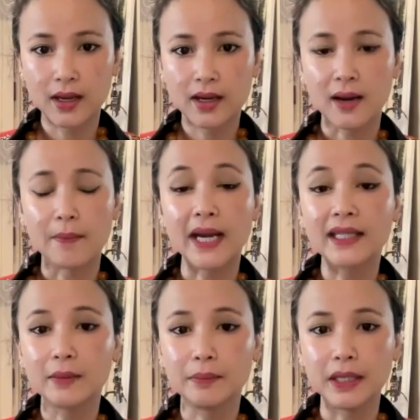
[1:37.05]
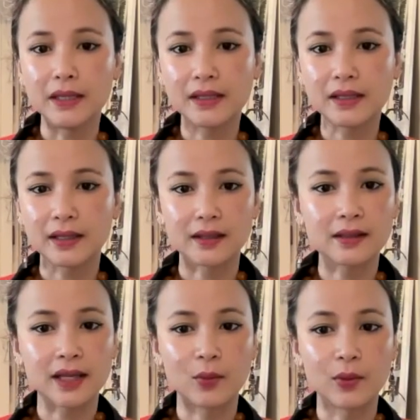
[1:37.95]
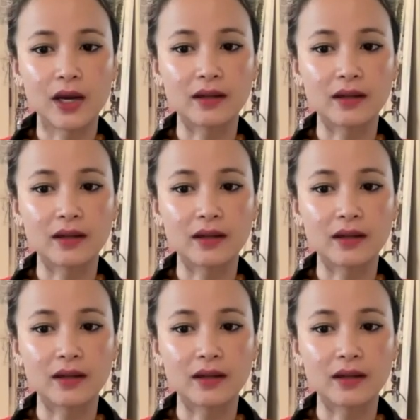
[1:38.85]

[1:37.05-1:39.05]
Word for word: a mighty beast that said without